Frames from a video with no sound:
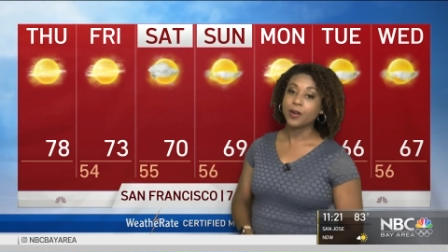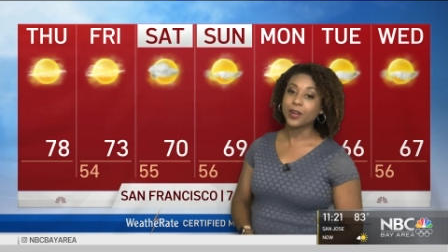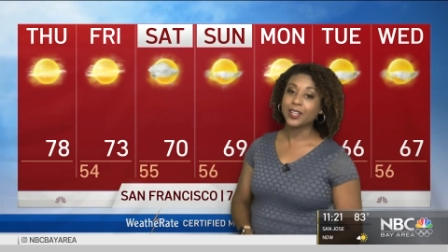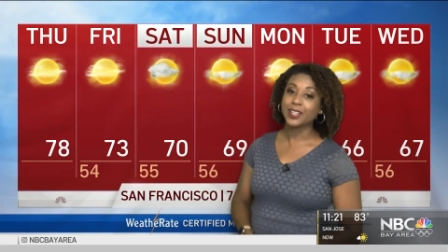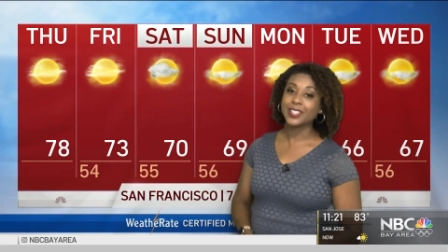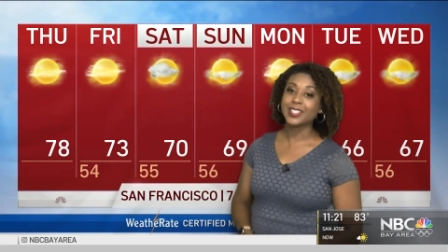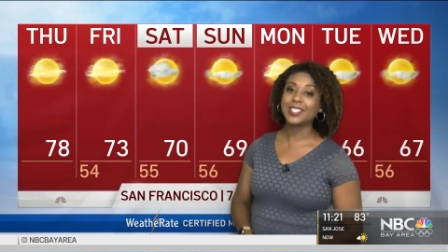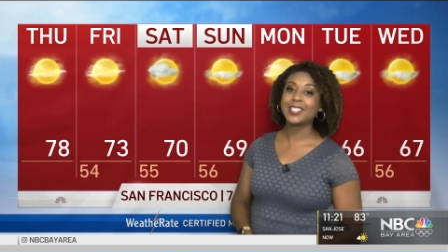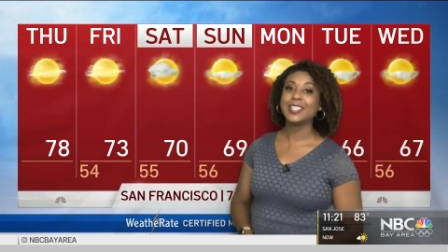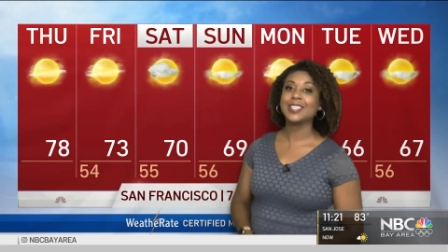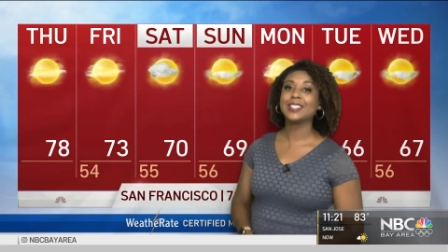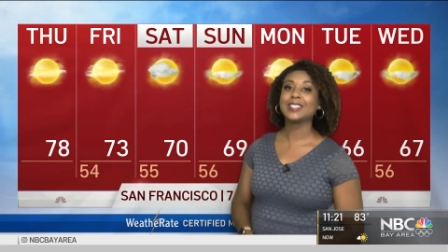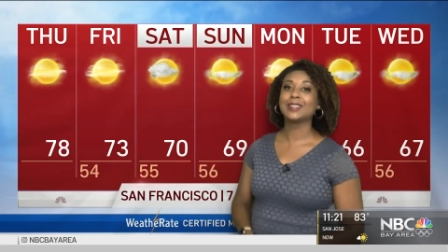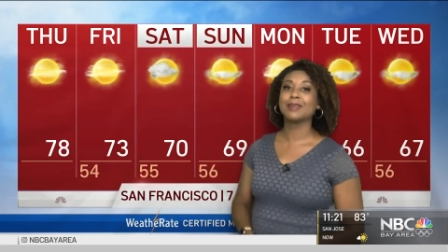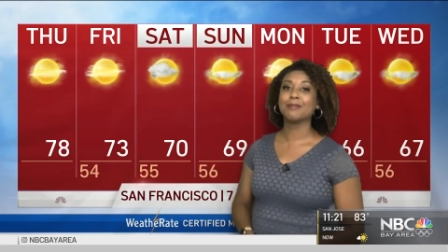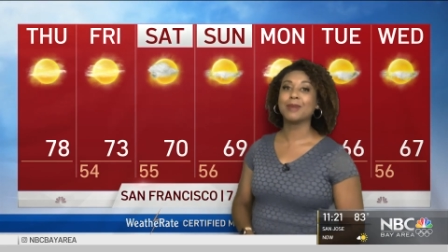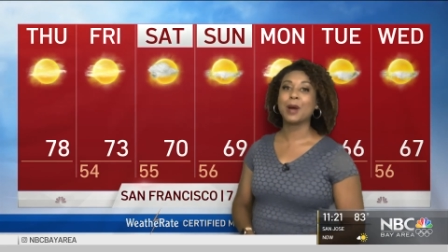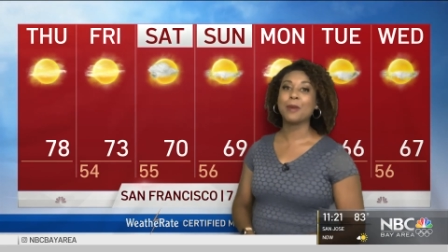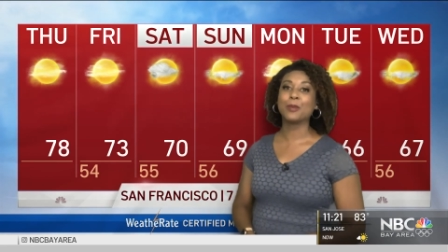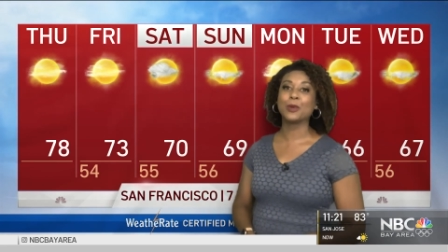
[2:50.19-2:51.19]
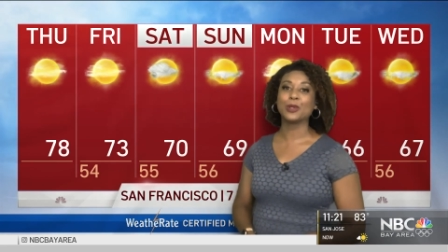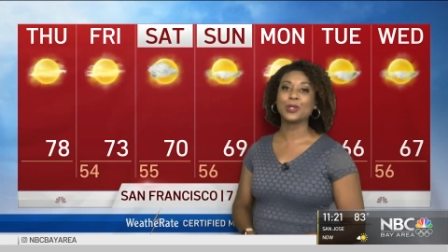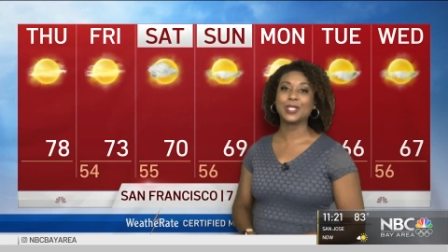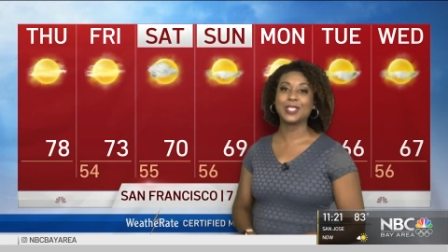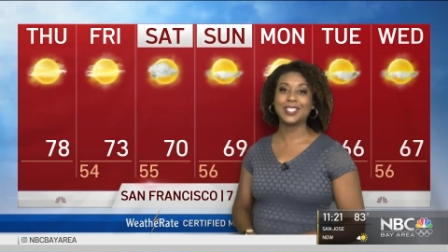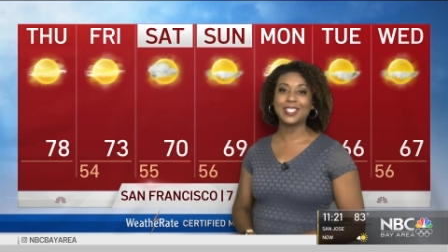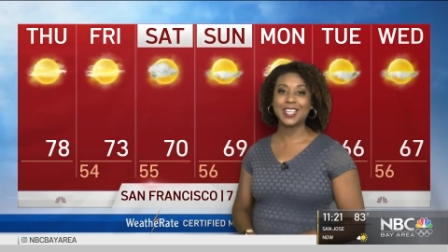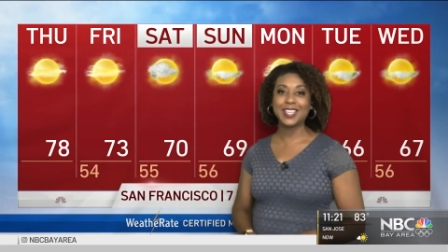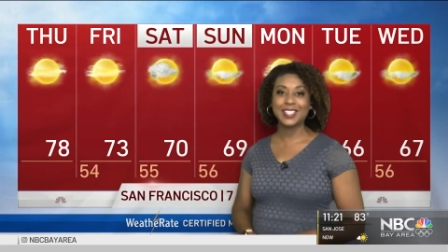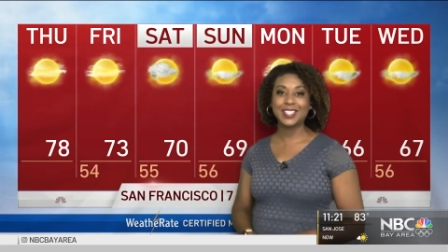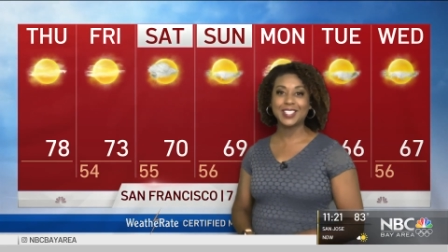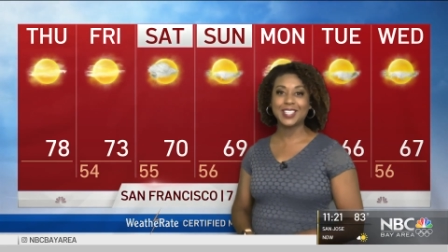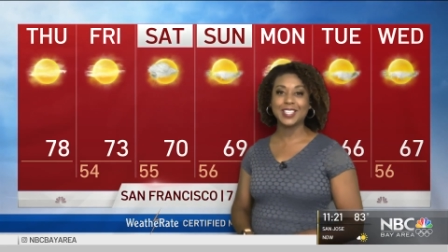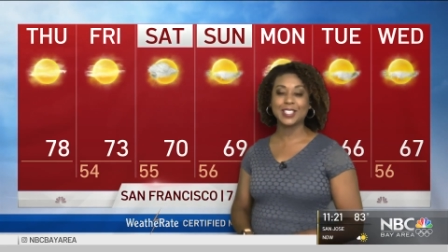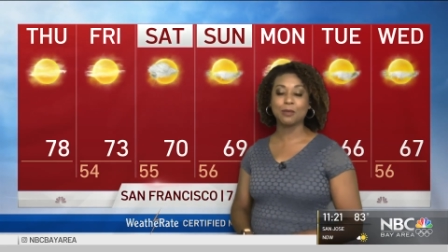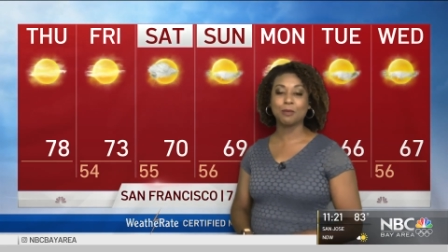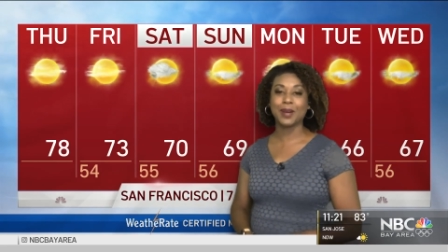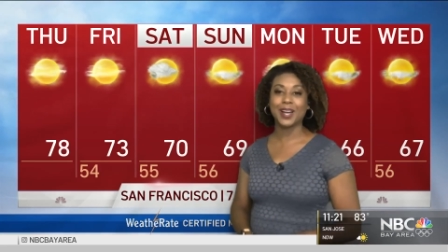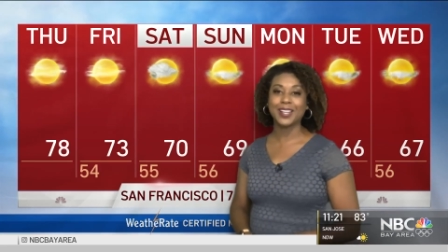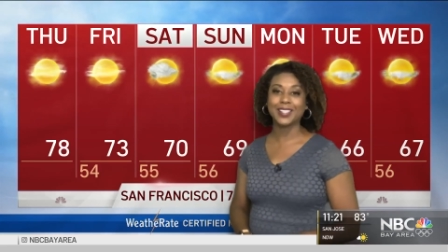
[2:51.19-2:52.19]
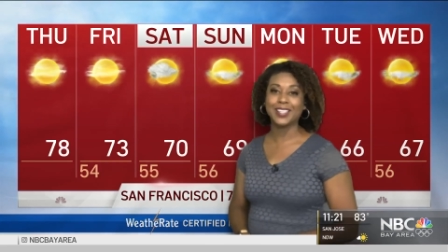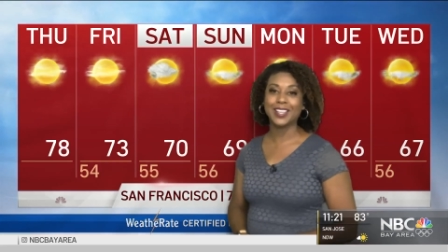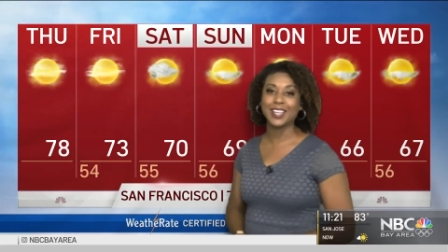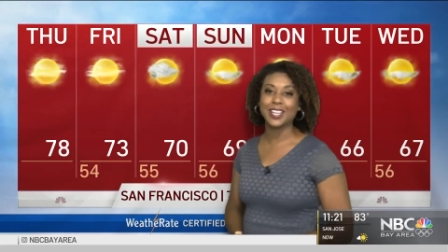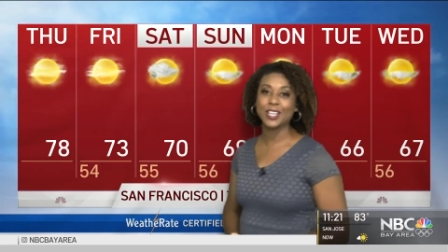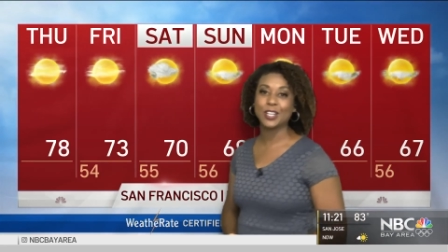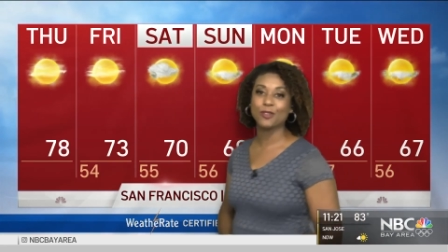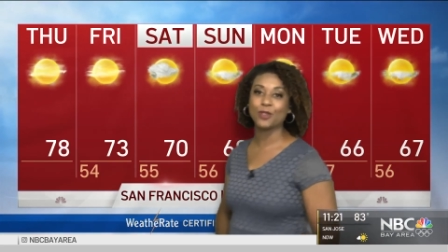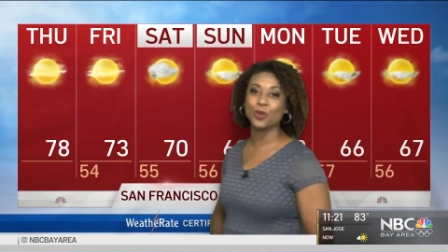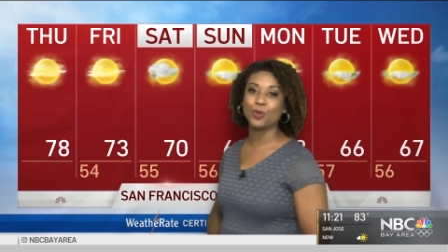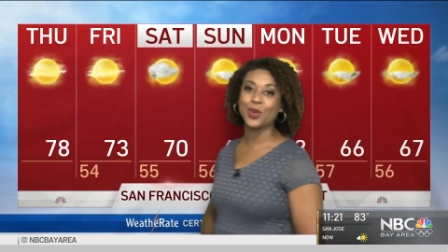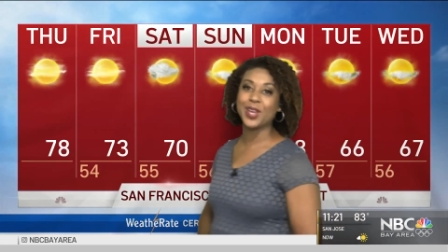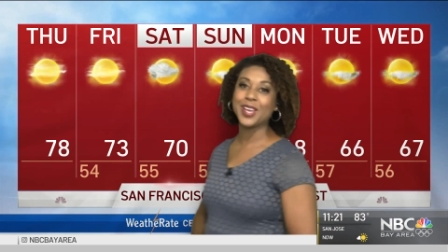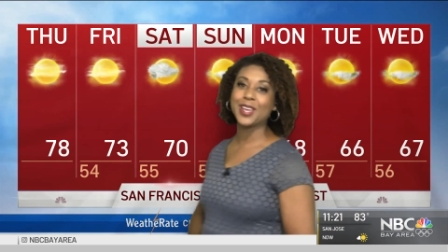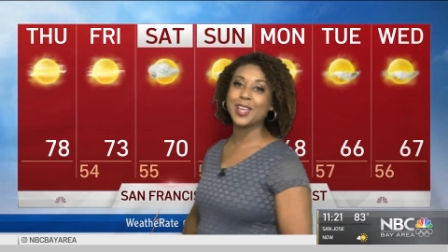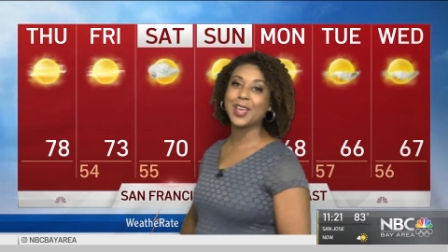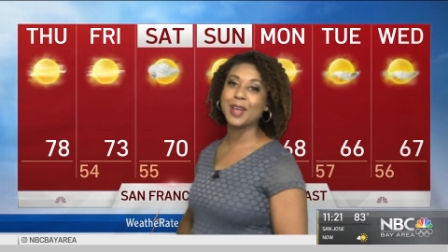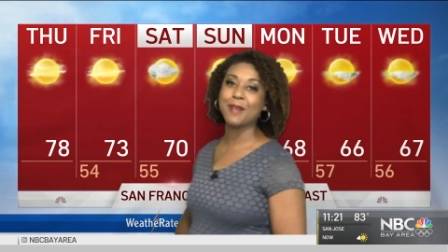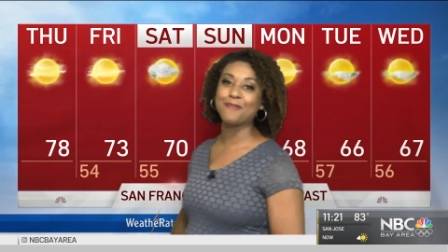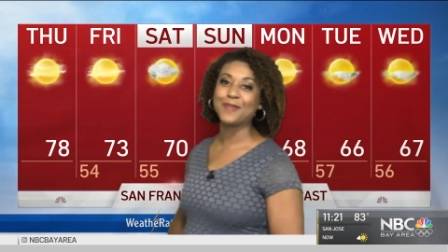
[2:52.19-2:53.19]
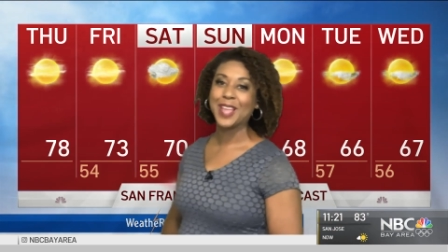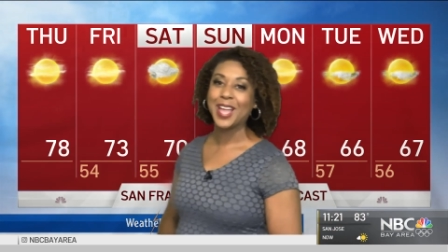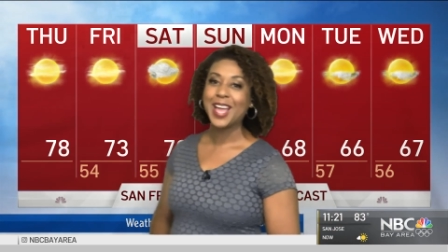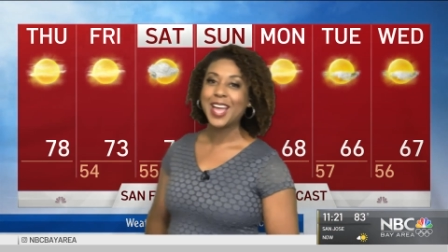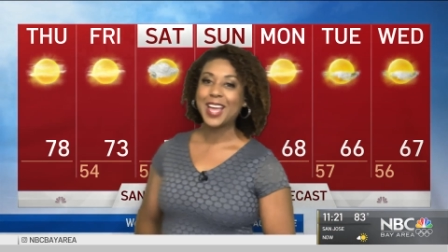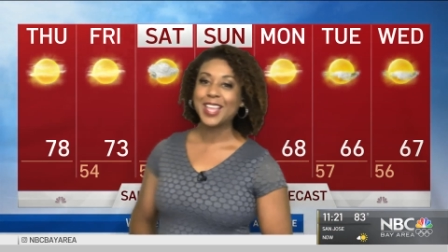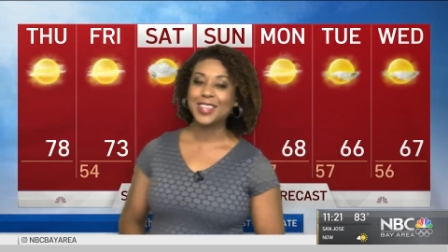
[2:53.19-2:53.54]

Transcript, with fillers: We're going to see some upper sixties by the end of the weekend,